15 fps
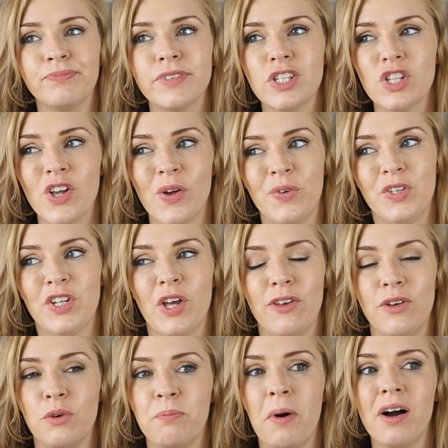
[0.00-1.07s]
So you know,
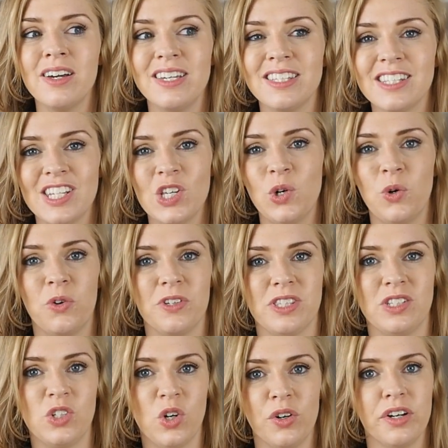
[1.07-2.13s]
you're buying Dior,
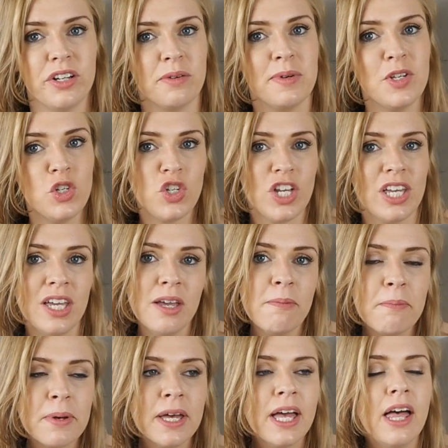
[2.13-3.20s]
it's not gonna be cheap.
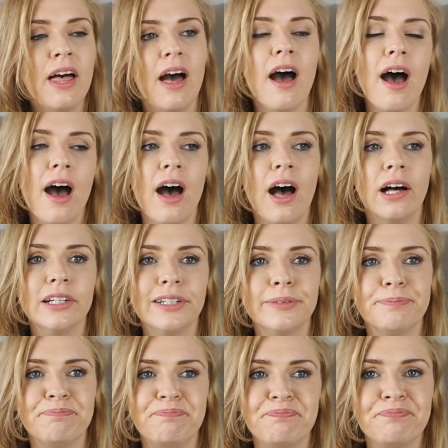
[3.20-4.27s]

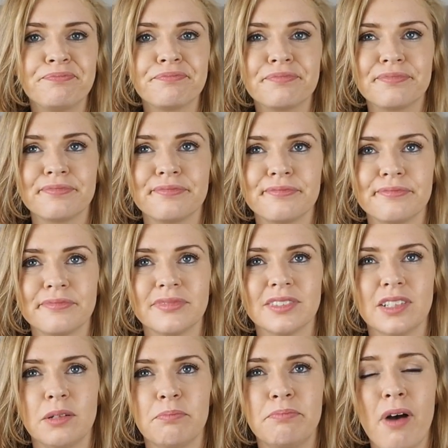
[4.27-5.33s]

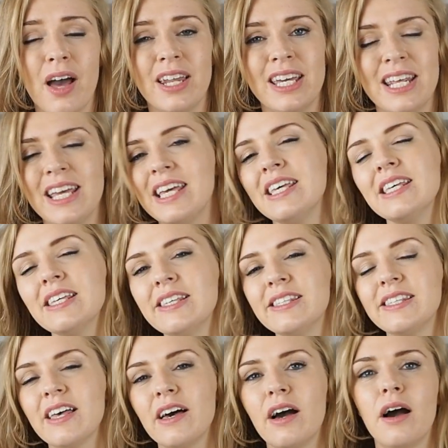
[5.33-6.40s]
But it is
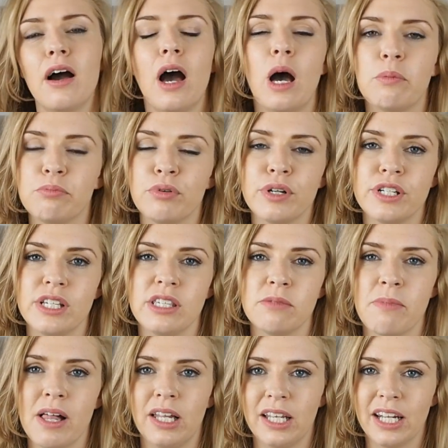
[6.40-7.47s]
a pretty
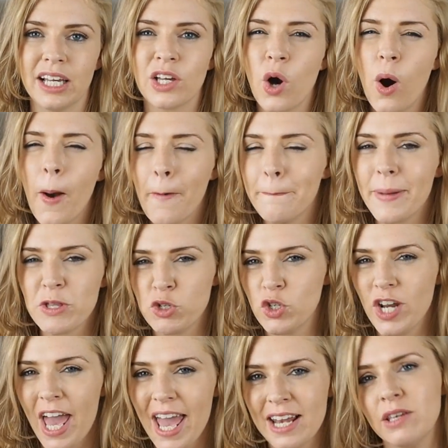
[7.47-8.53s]
smell, and I can't
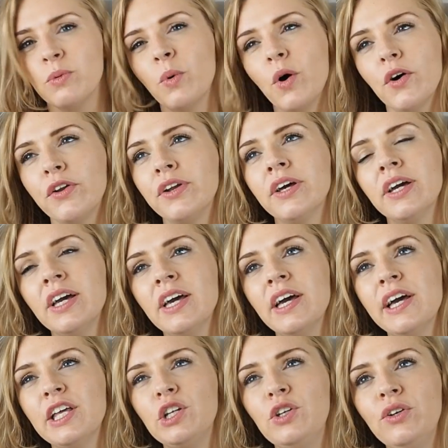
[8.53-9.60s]
imagine anyone
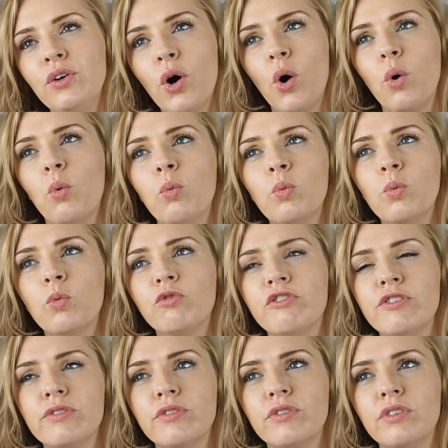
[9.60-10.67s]
not
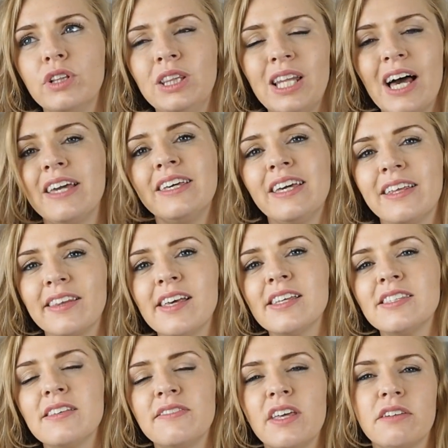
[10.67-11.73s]
liking
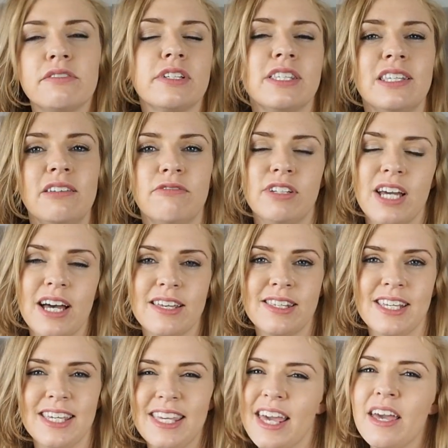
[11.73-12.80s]
this if they received it as
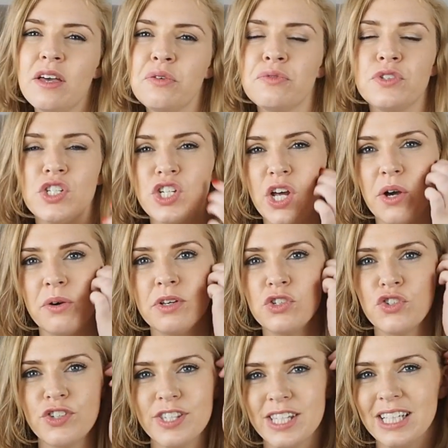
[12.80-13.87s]
a gift. You know,
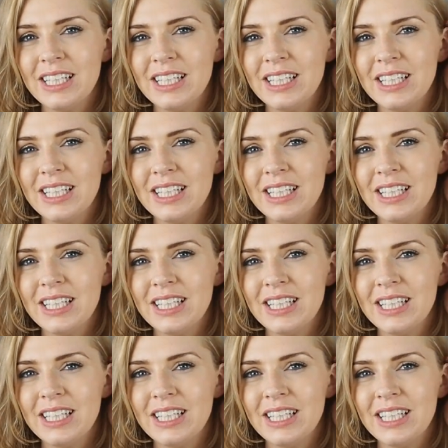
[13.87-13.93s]
it's just